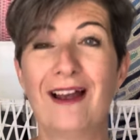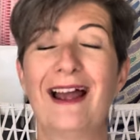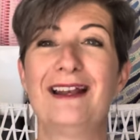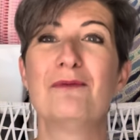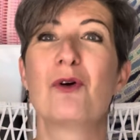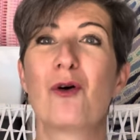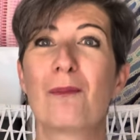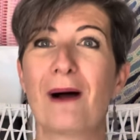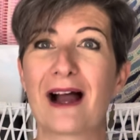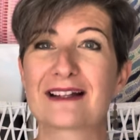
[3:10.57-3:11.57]
any more
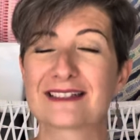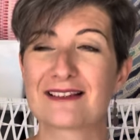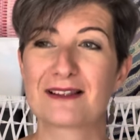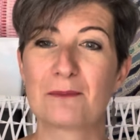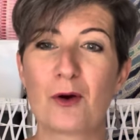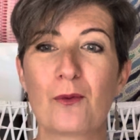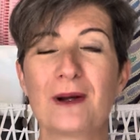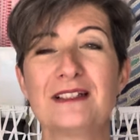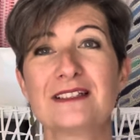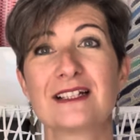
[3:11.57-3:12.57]
bags at the
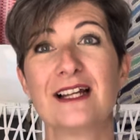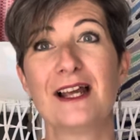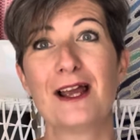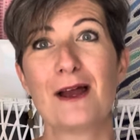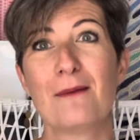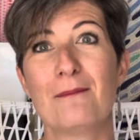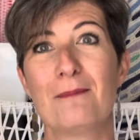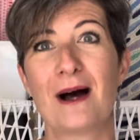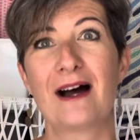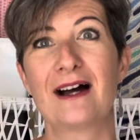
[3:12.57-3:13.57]
moment.
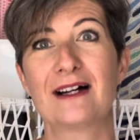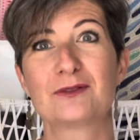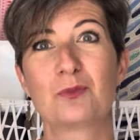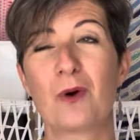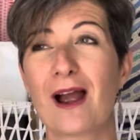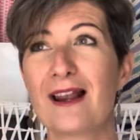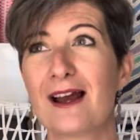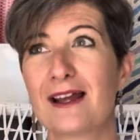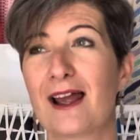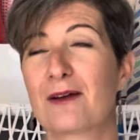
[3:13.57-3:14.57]
But while
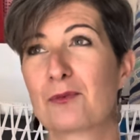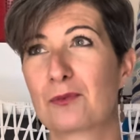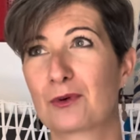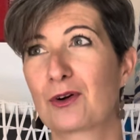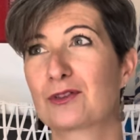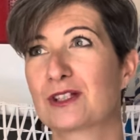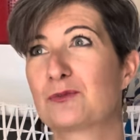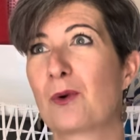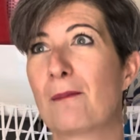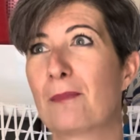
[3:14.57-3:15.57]
I, I got
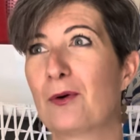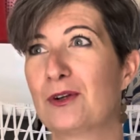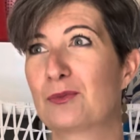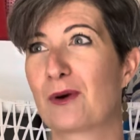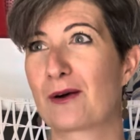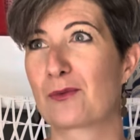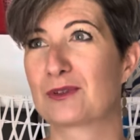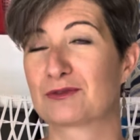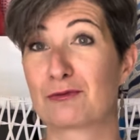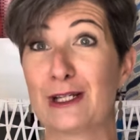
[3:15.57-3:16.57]
at one point where I
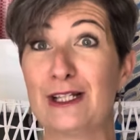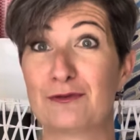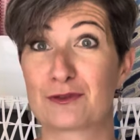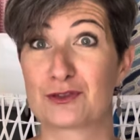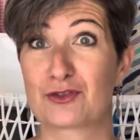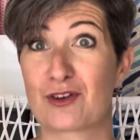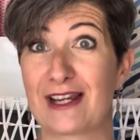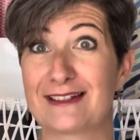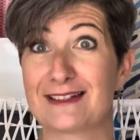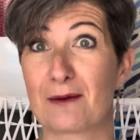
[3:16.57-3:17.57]
was really
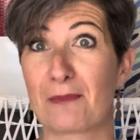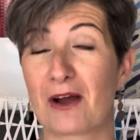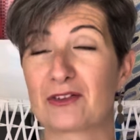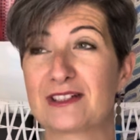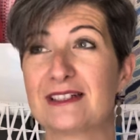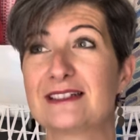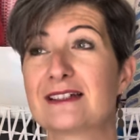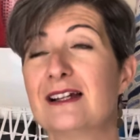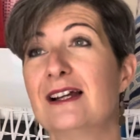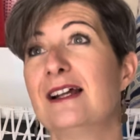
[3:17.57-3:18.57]
frustrated about it,
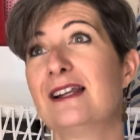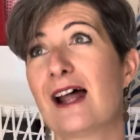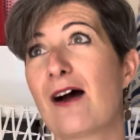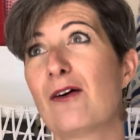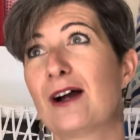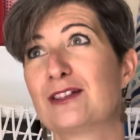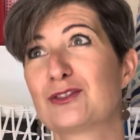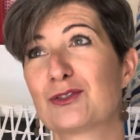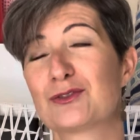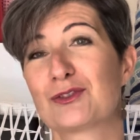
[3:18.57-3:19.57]
now I
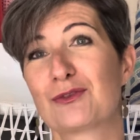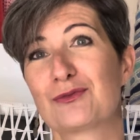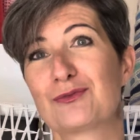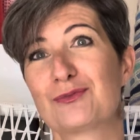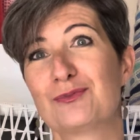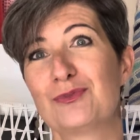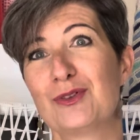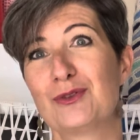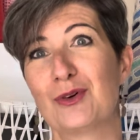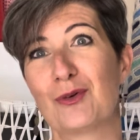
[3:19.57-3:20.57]
sort of,
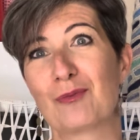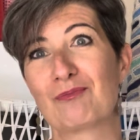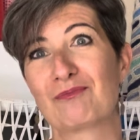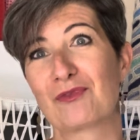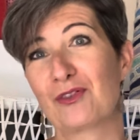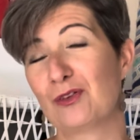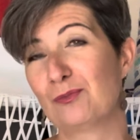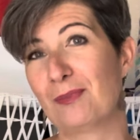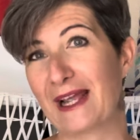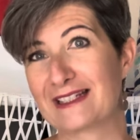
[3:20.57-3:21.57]
you know, feel
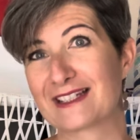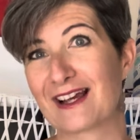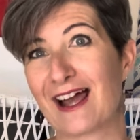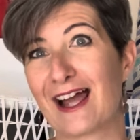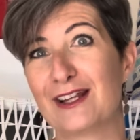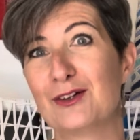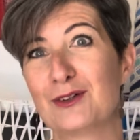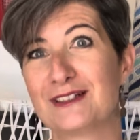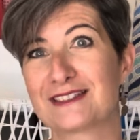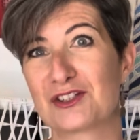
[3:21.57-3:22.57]
better. I know
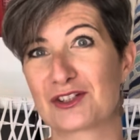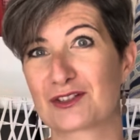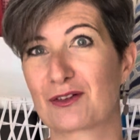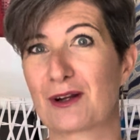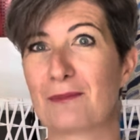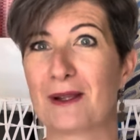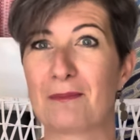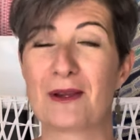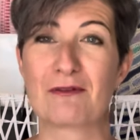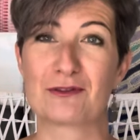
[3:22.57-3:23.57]
it's just gonna be a
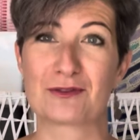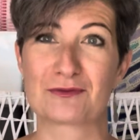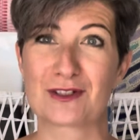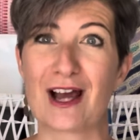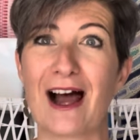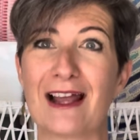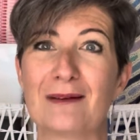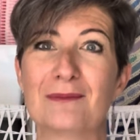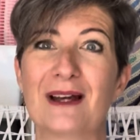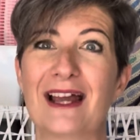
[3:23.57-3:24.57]
period of
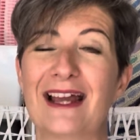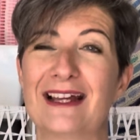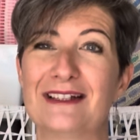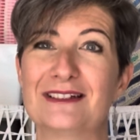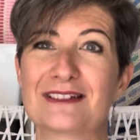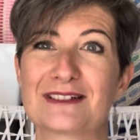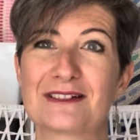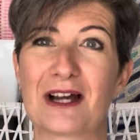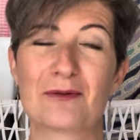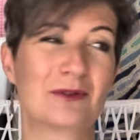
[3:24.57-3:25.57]
time and
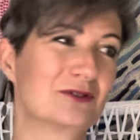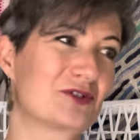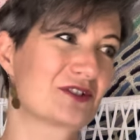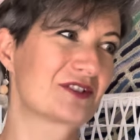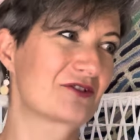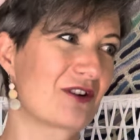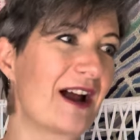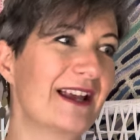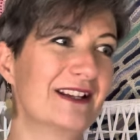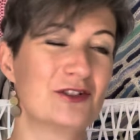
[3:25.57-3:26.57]
I will just try
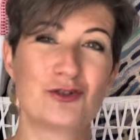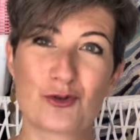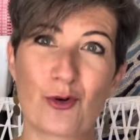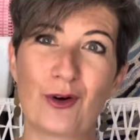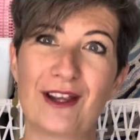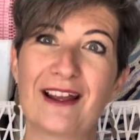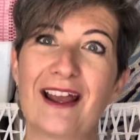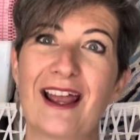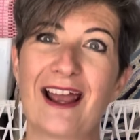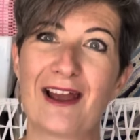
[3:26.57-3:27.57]
and enjoy
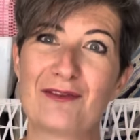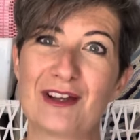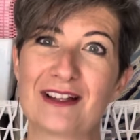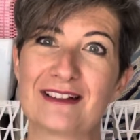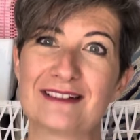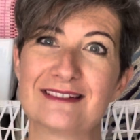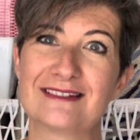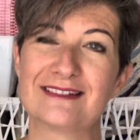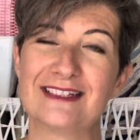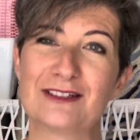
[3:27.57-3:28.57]

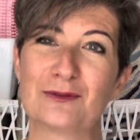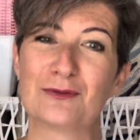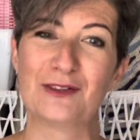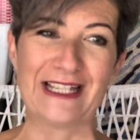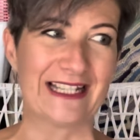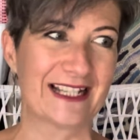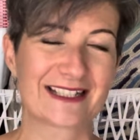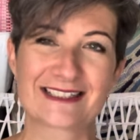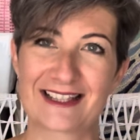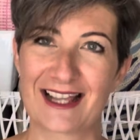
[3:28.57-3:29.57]
having little
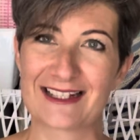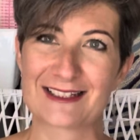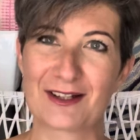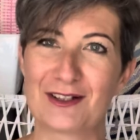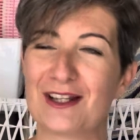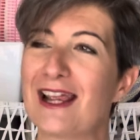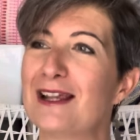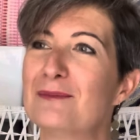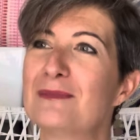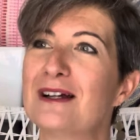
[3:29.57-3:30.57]
Phoenix, that's her
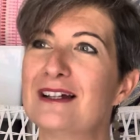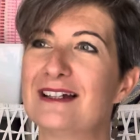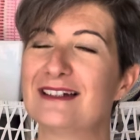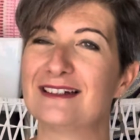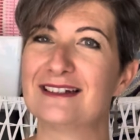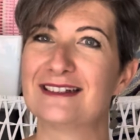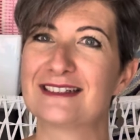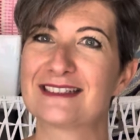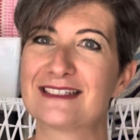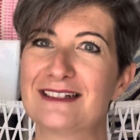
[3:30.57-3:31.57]
name, uh,
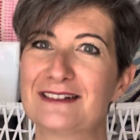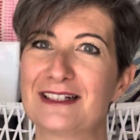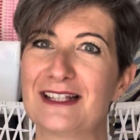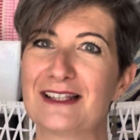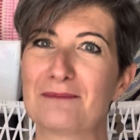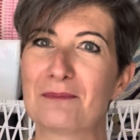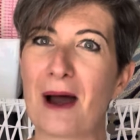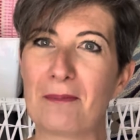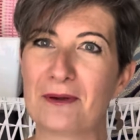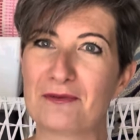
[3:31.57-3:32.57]
still in the
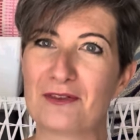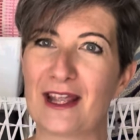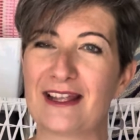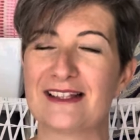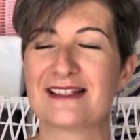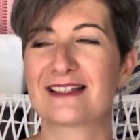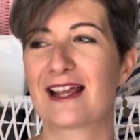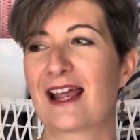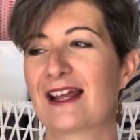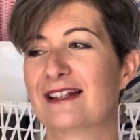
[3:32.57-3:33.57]
puppy phase
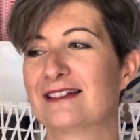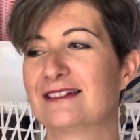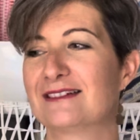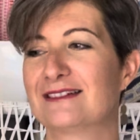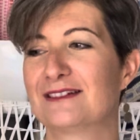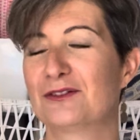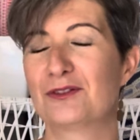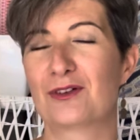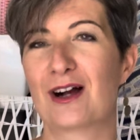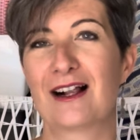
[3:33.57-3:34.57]
and you
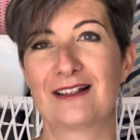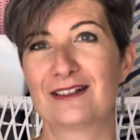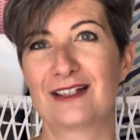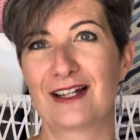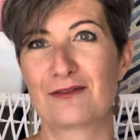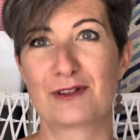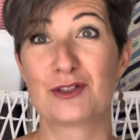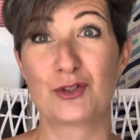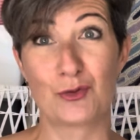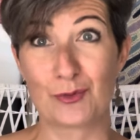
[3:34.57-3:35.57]
know I'll, i
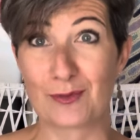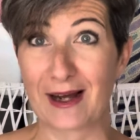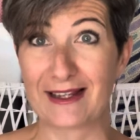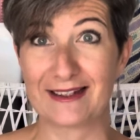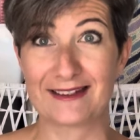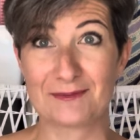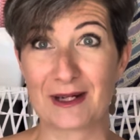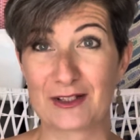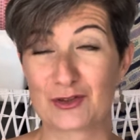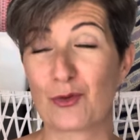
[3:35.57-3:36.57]
resume my
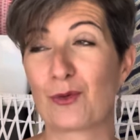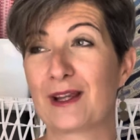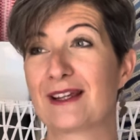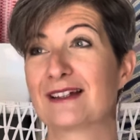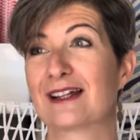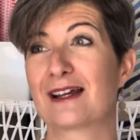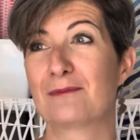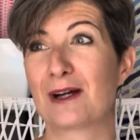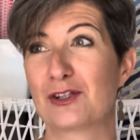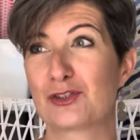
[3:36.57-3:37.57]
my sewing and
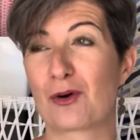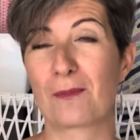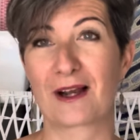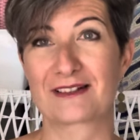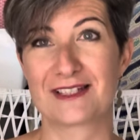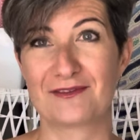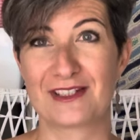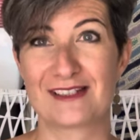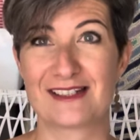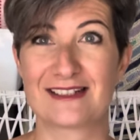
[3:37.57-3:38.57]
my shop
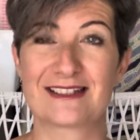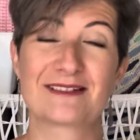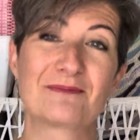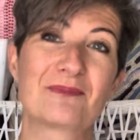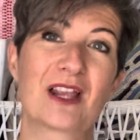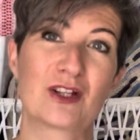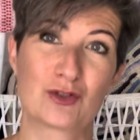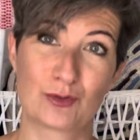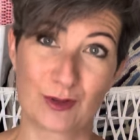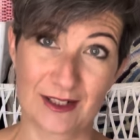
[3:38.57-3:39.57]
activities as
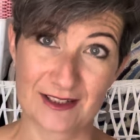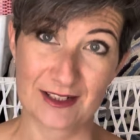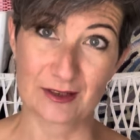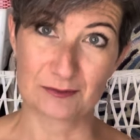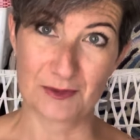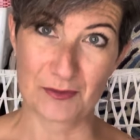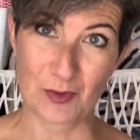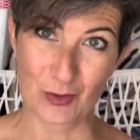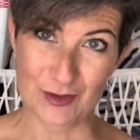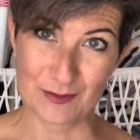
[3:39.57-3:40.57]
soon as it will be
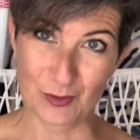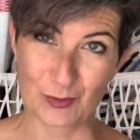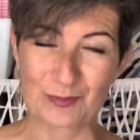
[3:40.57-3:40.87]
possible